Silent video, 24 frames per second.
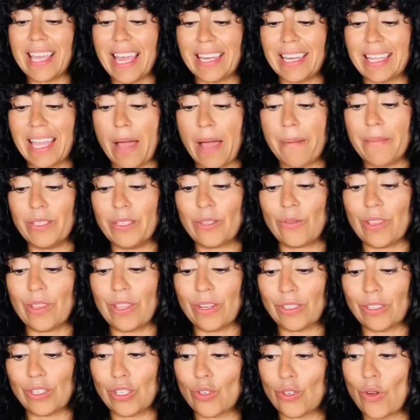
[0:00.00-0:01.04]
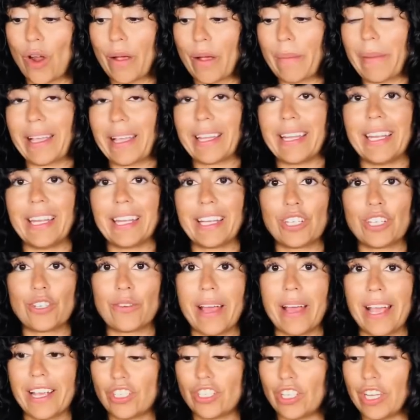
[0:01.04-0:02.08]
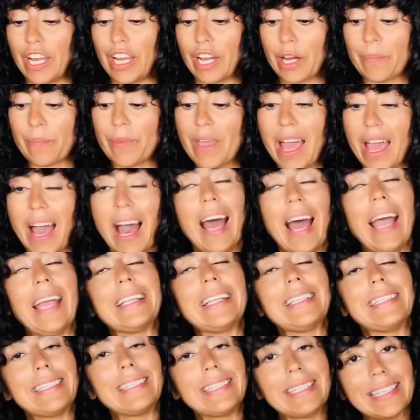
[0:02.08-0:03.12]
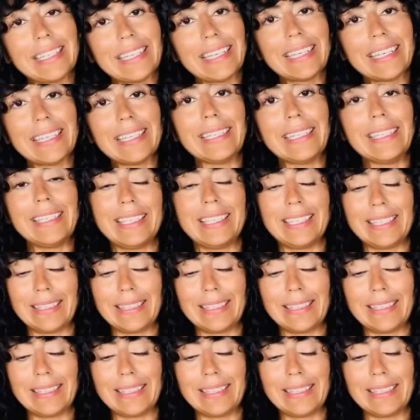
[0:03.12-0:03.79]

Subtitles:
and chemistry, there's a strong magnetic attraction here. I did